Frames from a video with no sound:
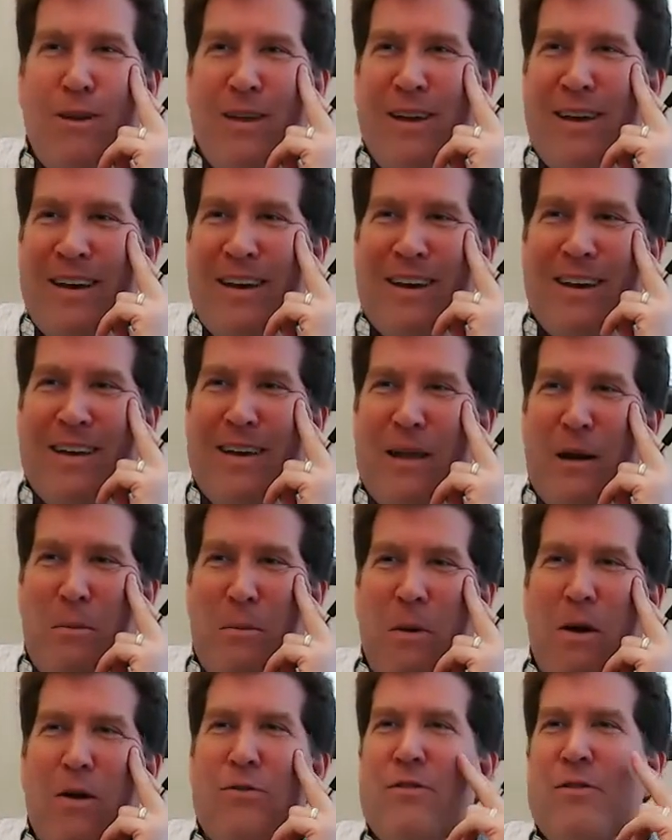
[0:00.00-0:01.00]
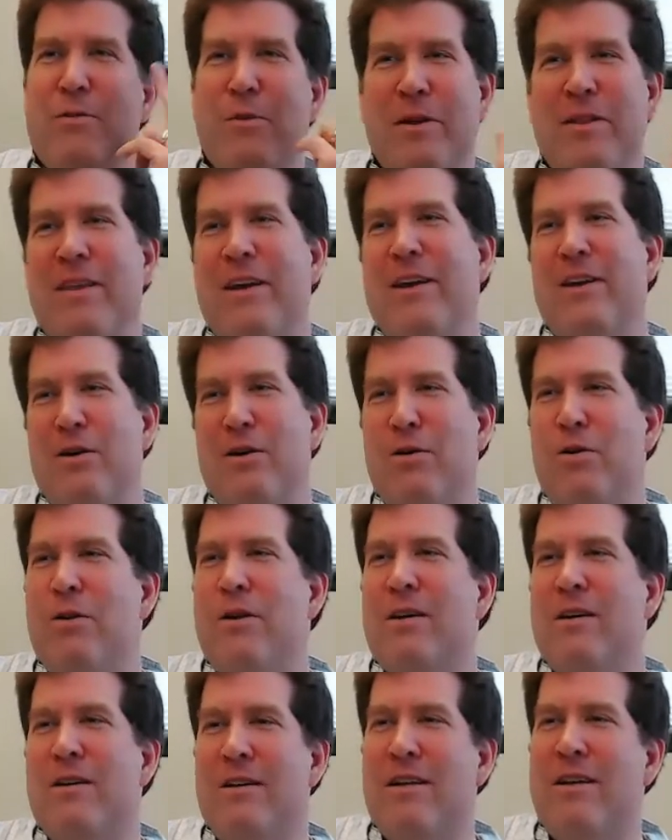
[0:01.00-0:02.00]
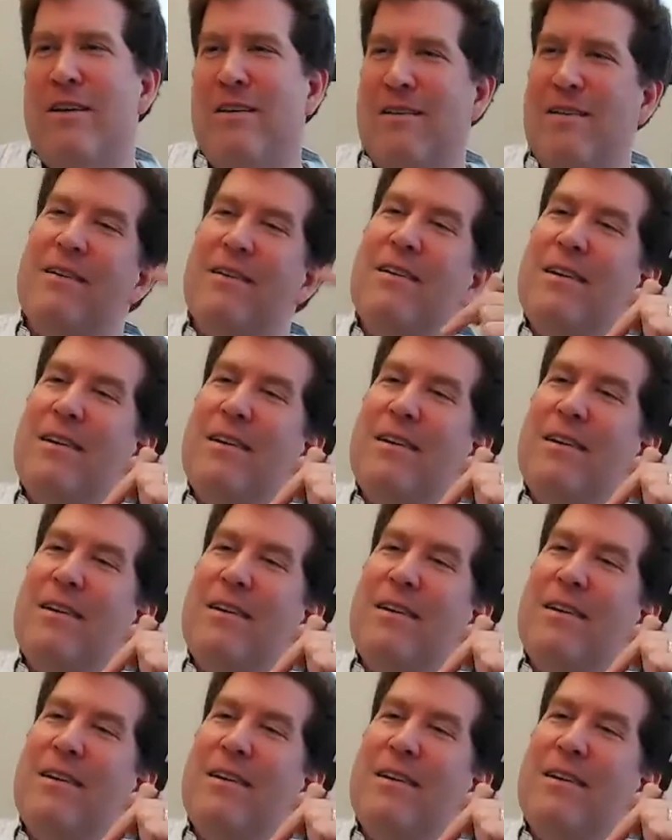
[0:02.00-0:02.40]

Like, you know, most of what they do, they're like